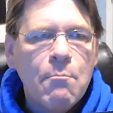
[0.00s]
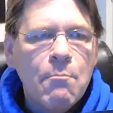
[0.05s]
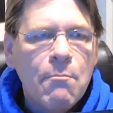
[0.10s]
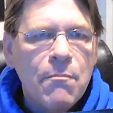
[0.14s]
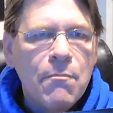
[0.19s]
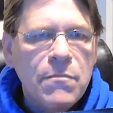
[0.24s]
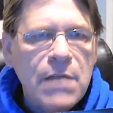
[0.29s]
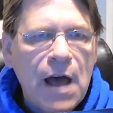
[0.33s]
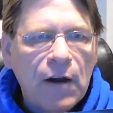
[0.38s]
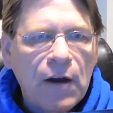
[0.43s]

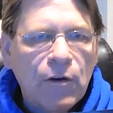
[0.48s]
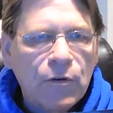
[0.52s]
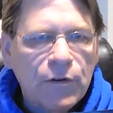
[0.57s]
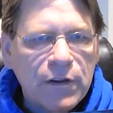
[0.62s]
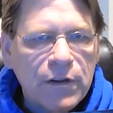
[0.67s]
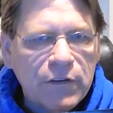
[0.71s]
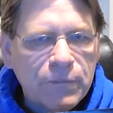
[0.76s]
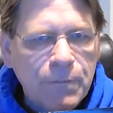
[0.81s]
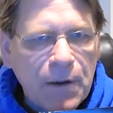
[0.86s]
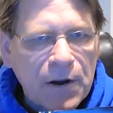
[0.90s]
not only
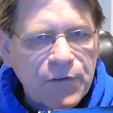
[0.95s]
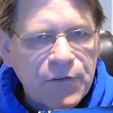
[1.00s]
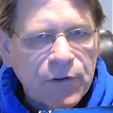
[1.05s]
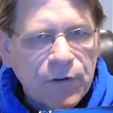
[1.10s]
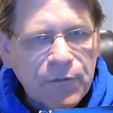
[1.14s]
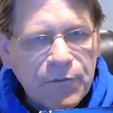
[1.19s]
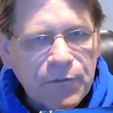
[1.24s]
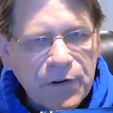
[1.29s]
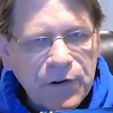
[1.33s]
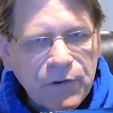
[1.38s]
the special
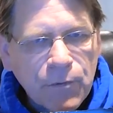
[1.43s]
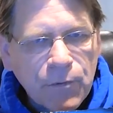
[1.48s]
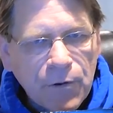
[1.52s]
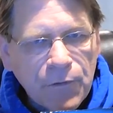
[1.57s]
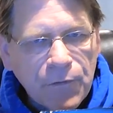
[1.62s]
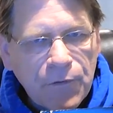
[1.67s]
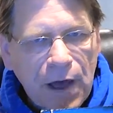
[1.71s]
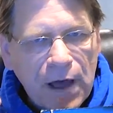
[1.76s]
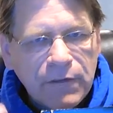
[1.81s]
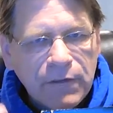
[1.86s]
visual
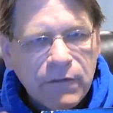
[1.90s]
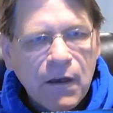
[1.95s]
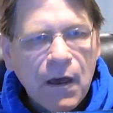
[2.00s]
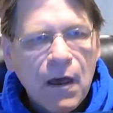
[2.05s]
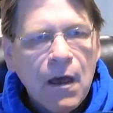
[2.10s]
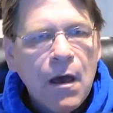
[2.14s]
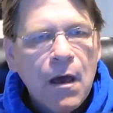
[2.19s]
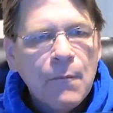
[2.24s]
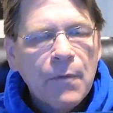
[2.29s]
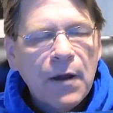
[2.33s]
effects,
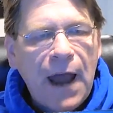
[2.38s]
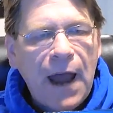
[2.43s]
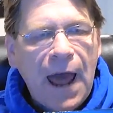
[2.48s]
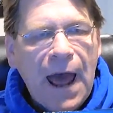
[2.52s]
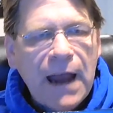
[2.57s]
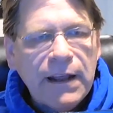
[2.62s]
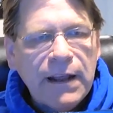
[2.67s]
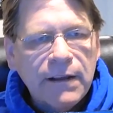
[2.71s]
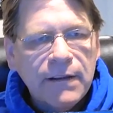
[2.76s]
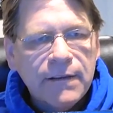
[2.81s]
but
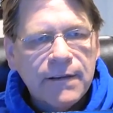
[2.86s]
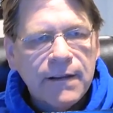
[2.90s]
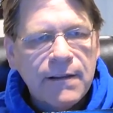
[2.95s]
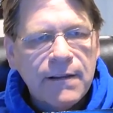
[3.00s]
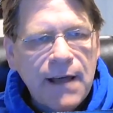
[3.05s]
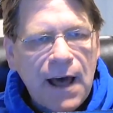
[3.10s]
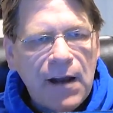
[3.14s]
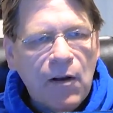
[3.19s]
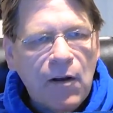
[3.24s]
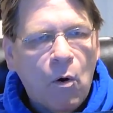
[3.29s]
adding to
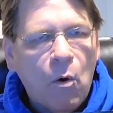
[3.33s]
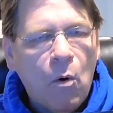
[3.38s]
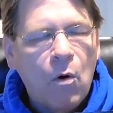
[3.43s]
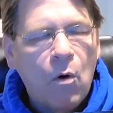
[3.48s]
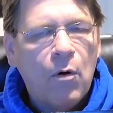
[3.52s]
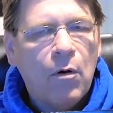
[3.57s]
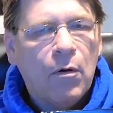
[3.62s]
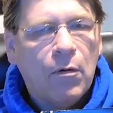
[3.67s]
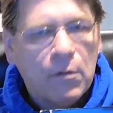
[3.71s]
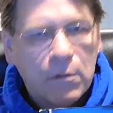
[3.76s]
that
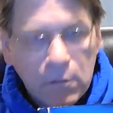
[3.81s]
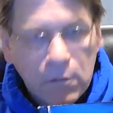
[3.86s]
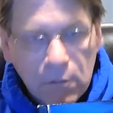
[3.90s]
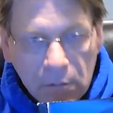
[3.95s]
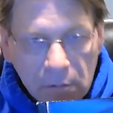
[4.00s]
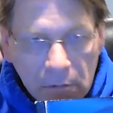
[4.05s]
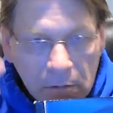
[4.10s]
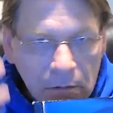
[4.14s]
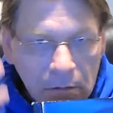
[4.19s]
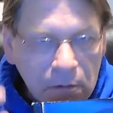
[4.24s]
whole
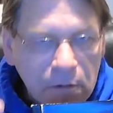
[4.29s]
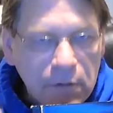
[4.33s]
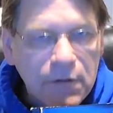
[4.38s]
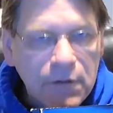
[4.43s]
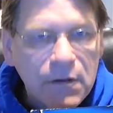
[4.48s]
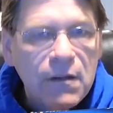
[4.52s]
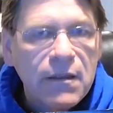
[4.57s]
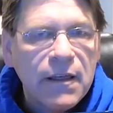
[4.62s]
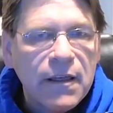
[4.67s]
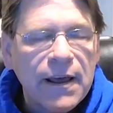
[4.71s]

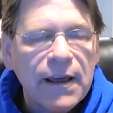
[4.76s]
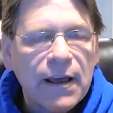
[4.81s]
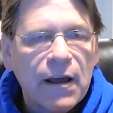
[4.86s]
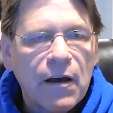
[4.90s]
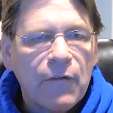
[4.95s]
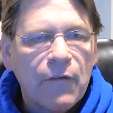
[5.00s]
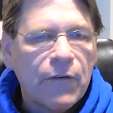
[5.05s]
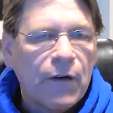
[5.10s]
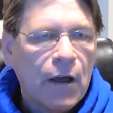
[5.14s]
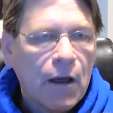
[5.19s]
thing
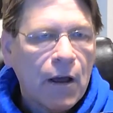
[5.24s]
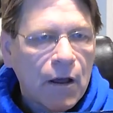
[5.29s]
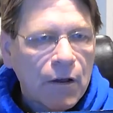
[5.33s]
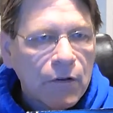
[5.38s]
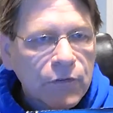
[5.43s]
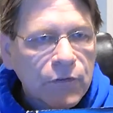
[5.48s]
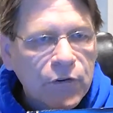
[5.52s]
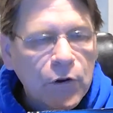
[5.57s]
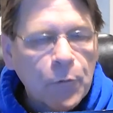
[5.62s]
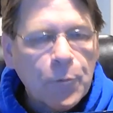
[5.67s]
of
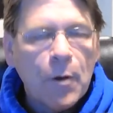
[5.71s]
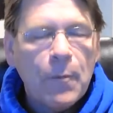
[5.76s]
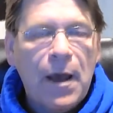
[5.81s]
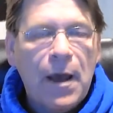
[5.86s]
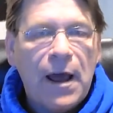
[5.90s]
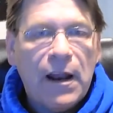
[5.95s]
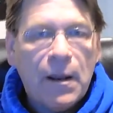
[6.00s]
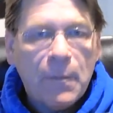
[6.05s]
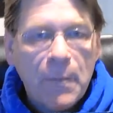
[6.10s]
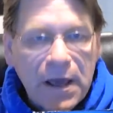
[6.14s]

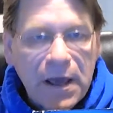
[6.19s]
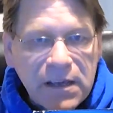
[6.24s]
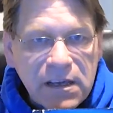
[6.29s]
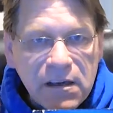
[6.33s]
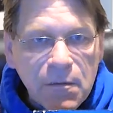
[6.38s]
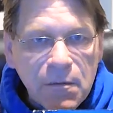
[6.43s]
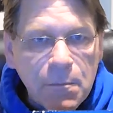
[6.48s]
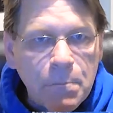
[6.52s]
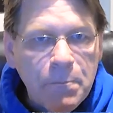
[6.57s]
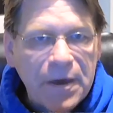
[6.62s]
Superman and making
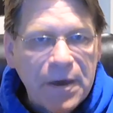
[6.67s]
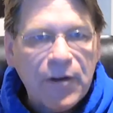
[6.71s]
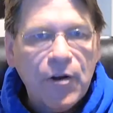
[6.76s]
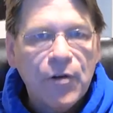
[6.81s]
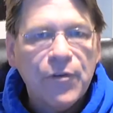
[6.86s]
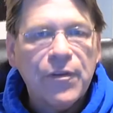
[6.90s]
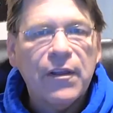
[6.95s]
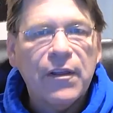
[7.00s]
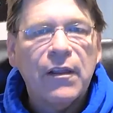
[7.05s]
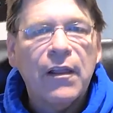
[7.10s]
him
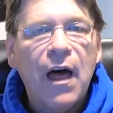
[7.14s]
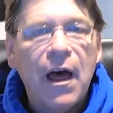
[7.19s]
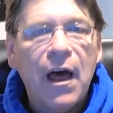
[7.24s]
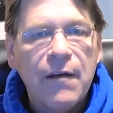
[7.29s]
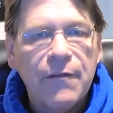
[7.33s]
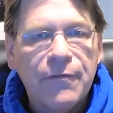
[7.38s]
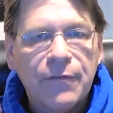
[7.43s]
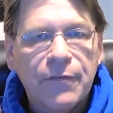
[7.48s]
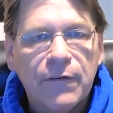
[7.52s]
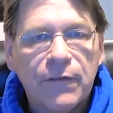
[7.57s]
bigger than
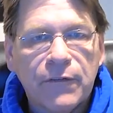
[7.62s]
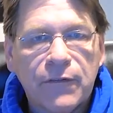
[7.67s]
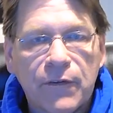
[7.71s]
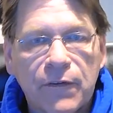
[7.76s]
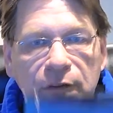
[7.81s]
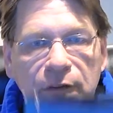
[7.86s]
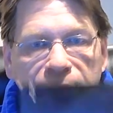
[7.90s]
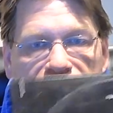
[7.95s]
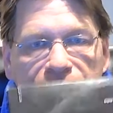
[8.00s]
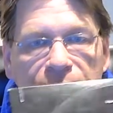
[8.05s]
life. So
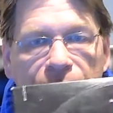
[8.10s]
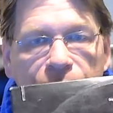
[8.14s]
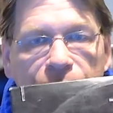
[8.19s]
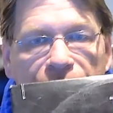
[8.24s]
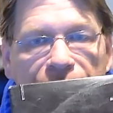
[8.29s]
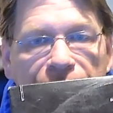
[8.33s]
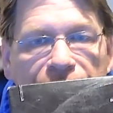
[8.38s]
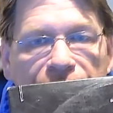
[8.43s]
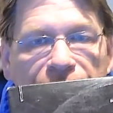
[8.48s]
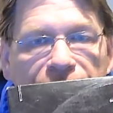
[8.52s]
this is a
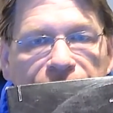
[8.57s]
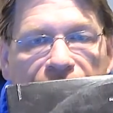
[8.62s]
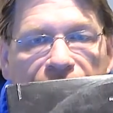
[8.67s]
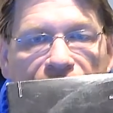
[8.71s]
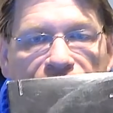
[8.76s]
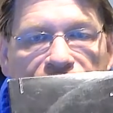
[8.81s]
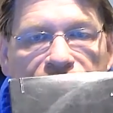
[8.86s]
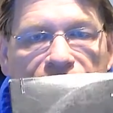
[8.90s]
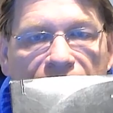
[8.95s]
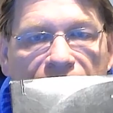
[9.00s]
really good
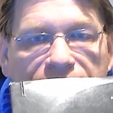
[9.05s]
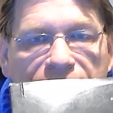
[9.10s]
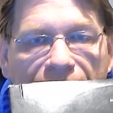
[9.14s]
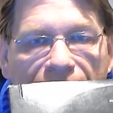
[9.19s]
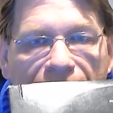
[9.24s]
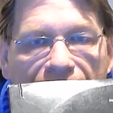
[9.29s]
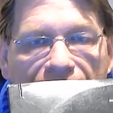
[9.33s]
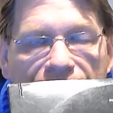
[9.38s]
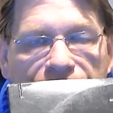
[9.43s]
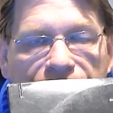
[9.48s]
soundtrack to
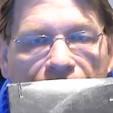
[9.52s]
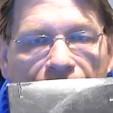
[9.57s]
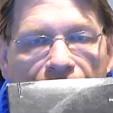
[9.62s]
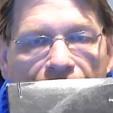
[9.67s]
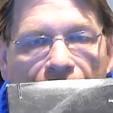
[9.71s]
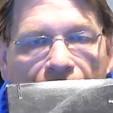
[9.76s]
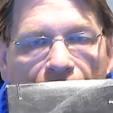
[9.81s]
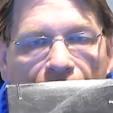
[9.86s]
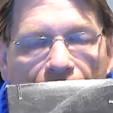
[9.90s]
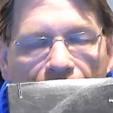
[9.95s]
have.
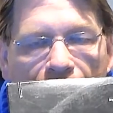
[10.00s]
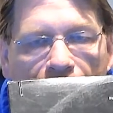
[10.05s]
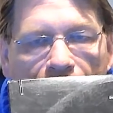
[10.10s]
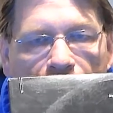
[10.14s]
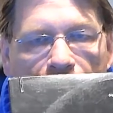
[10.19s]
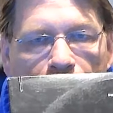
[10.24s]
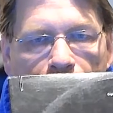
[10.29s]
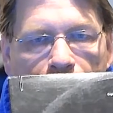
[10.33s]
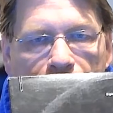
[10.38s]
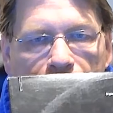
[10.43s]

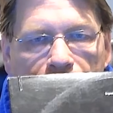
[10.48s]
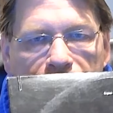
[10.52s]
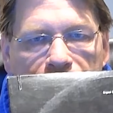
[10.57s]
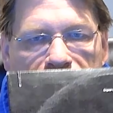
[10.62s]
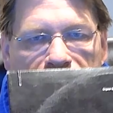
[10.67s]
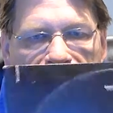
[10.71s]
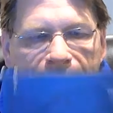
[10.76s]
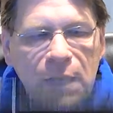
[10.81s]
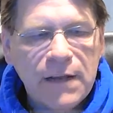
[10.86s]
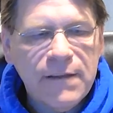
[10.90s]
Um,
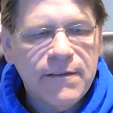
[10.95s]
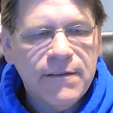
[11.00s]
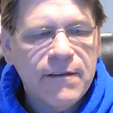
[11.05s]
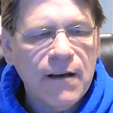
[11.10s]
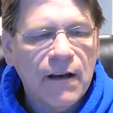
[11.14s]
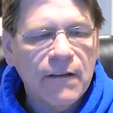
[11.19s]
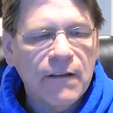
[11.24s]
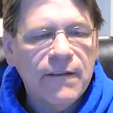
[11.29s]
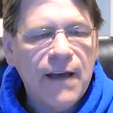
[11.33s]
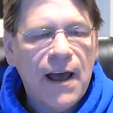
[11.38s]
it
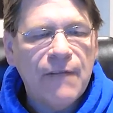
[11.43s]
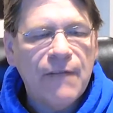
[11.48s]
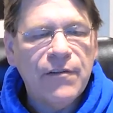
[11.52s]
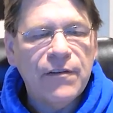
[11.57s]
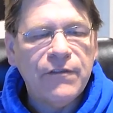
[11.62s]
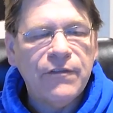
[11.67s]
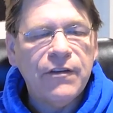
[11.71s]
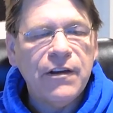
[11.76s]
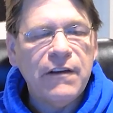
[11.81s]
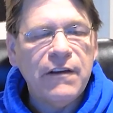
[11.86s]
does have the
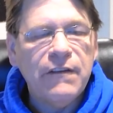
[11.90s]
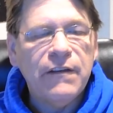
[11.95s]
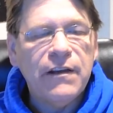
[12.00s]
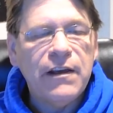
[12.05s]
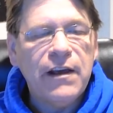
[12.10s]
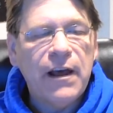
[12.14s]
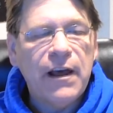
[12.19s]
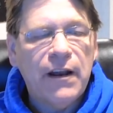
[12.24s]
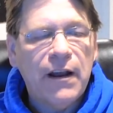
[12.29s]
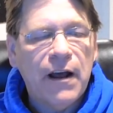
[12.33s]
cheesy
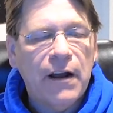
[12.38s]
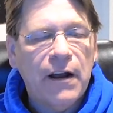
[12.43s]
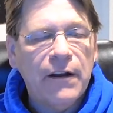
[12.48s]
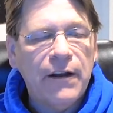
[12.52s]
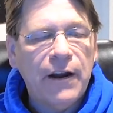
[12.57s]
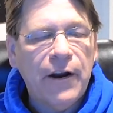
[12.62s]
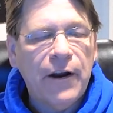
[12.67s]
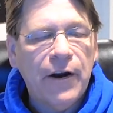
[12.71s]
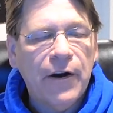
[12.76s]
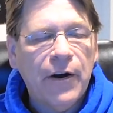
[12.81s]
hit on
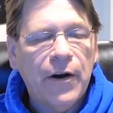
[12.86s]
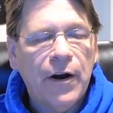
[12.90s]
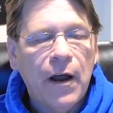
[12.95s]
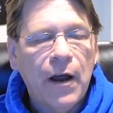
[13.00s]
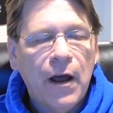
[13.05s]
here.